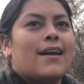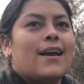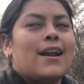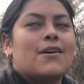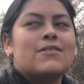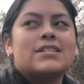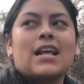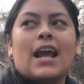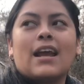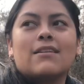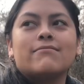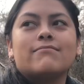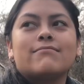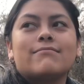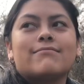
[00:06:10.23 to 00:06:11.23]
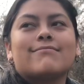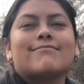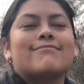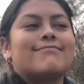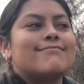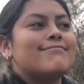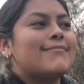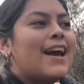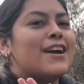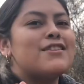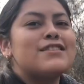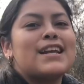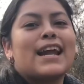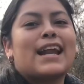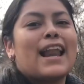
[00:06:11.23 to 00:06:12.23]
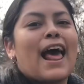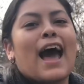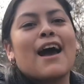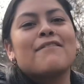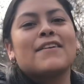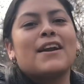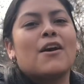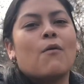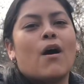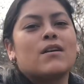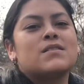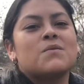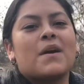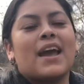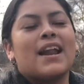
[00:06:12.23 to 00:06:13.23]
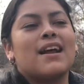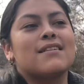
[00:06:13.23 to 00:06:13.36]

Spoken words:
And I was like, I just like laughed and I walked away,